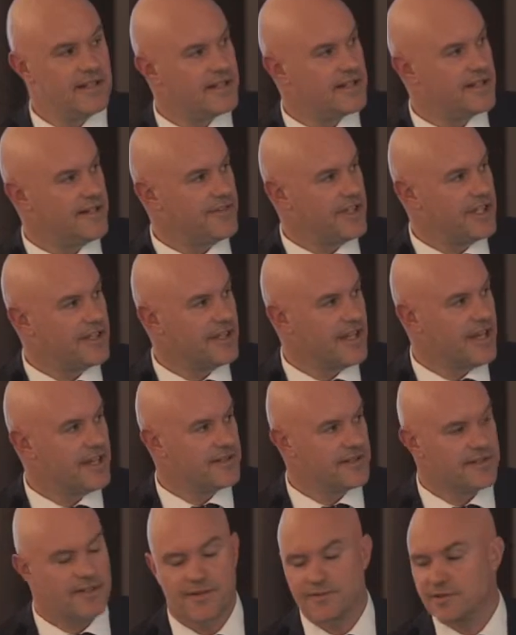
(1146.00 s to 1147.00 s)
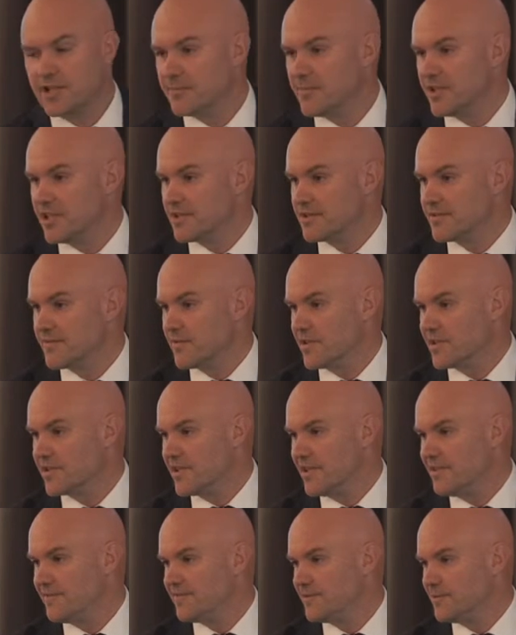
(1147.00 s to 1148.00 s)
to 70,000 square metres of
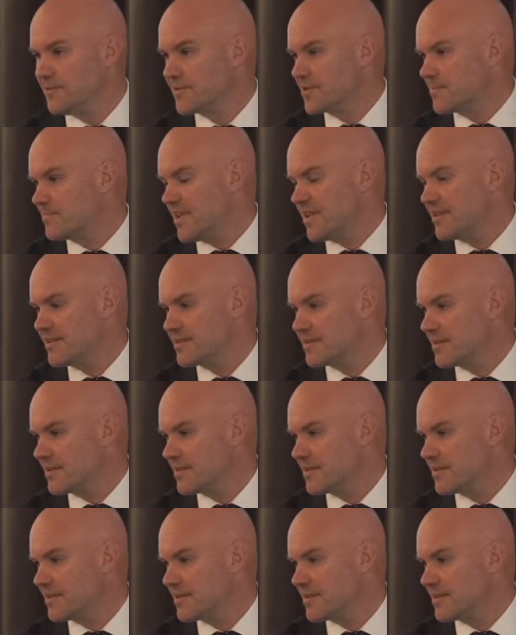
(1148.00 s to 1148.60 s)
retail floor space.